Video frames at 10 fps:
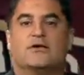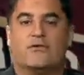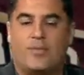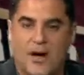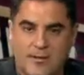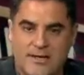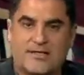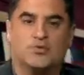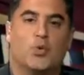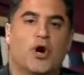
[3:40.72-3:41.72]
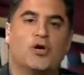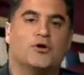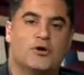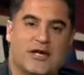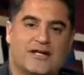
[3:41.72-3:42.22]
Republicans want
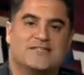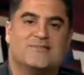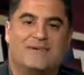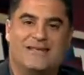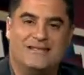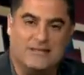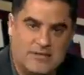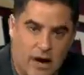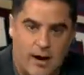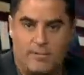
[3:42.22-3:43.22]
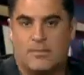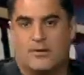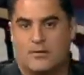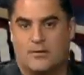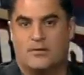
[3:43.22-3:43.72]
your kids to be dumb.
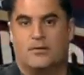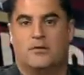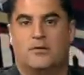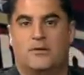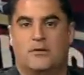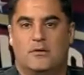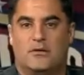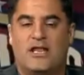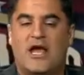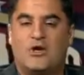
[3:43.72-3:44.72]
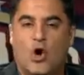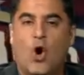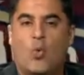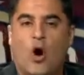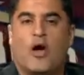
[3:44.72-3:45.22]
They
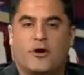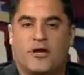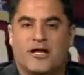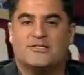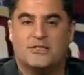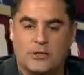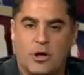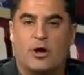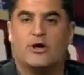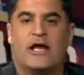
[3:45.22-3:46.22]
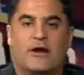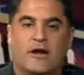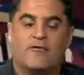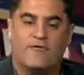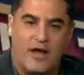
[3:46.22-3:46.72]
don't want your kids to learn. They
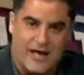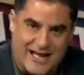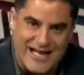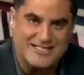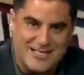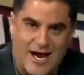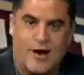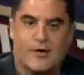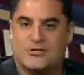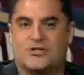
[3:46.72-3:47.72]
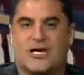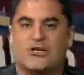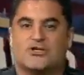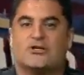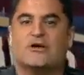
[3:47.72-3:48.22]
are against higher
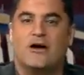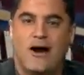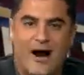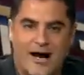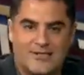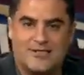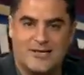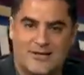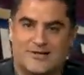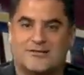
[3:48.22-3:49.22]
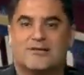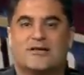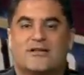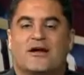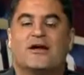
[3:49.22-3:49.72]
education, high skills.
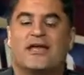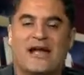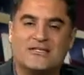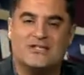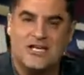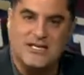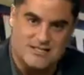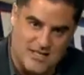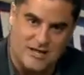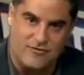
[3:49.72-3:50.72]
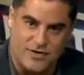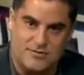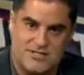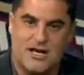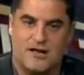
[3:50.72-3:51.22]
They're against kids thinking for
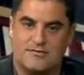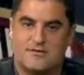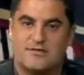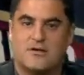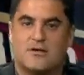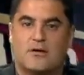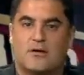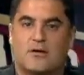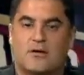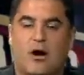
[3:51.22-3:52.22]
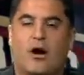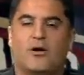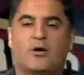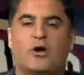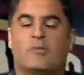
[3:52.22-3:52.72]
themselves. Are
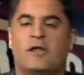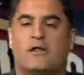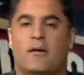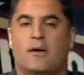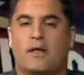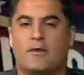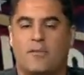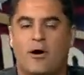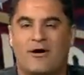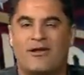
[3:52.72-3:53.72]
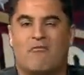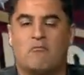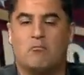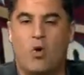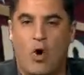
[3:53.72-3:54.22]
you going to be in the party of
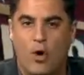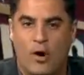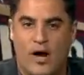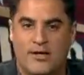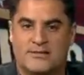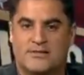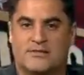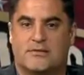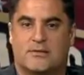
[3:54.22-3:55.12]
morons?